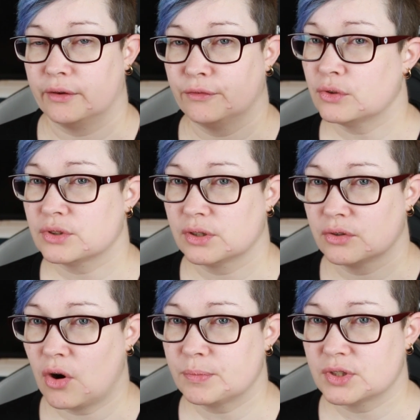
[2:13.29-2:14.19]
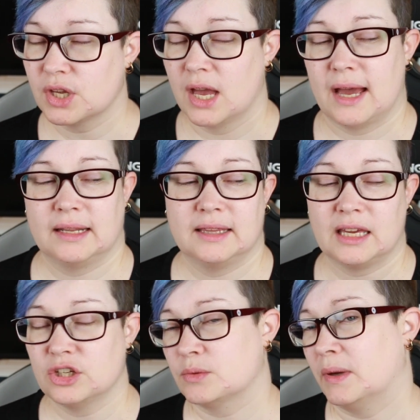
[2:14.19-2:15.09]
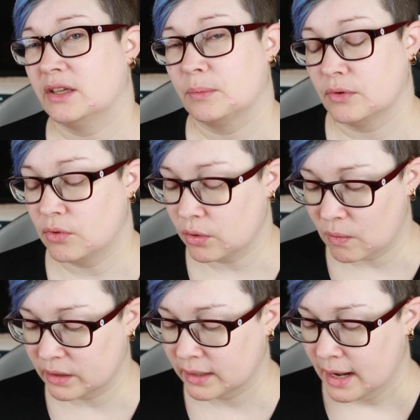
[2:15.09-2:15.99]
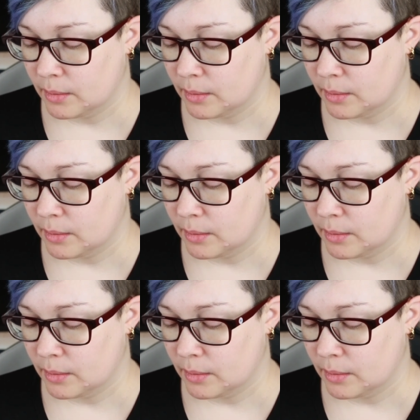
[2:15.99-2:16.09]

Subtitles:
floss drops, and I think I just picked up the wrong one.